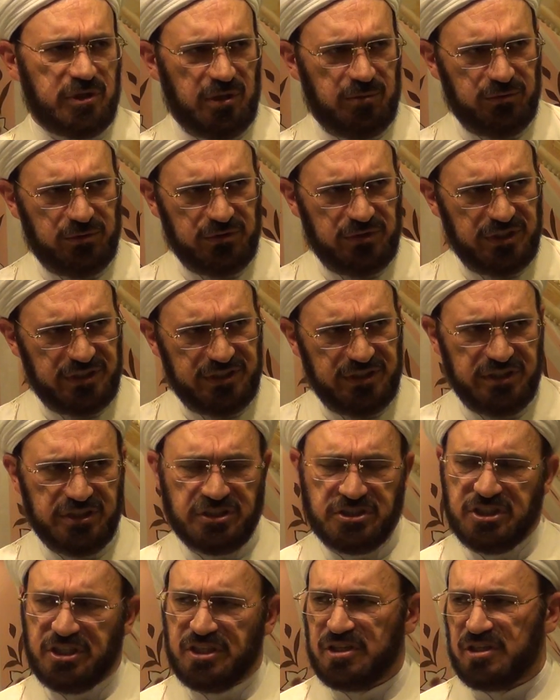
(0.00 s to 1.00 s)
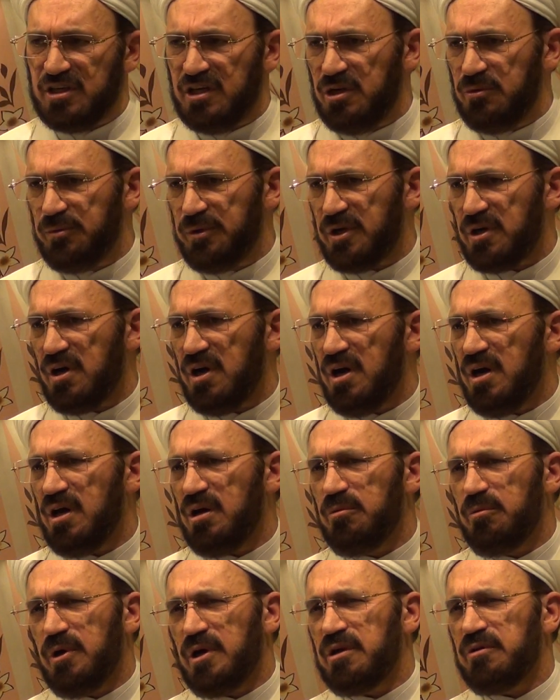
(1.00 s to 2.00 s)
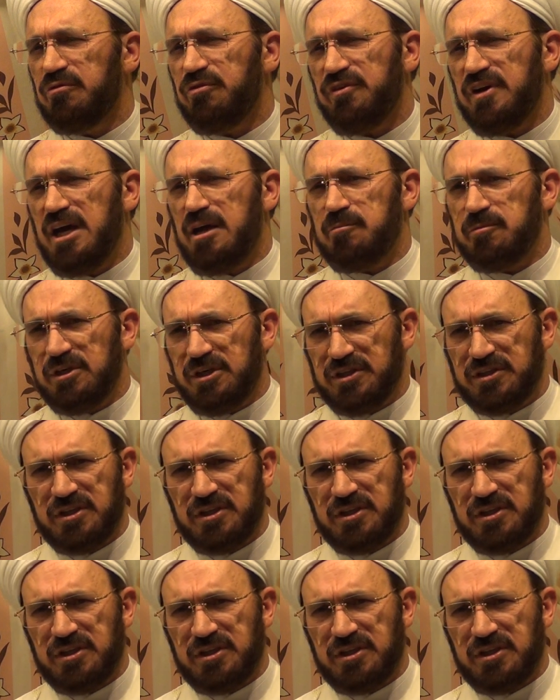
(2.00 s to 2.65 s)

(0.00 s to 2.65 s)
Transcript: community in general, we are all one family.